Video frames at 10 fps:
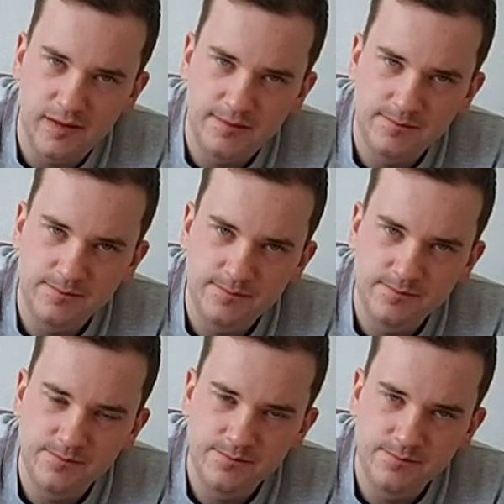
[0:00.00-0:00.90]

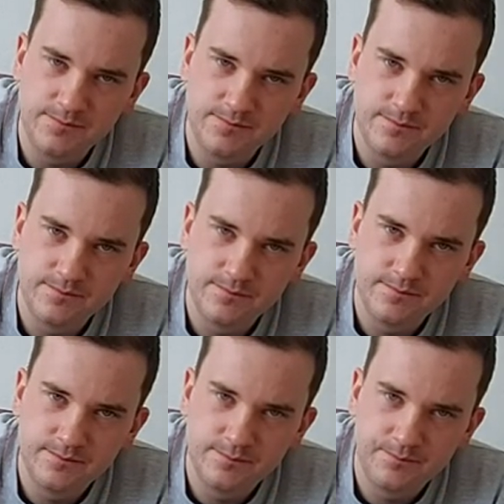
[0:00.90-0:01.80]

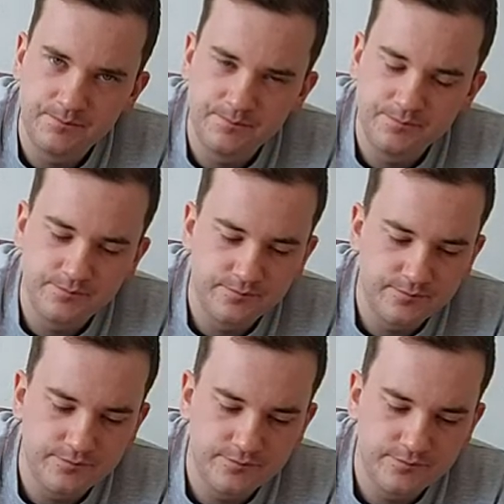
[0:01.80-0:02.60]
(no one is talking)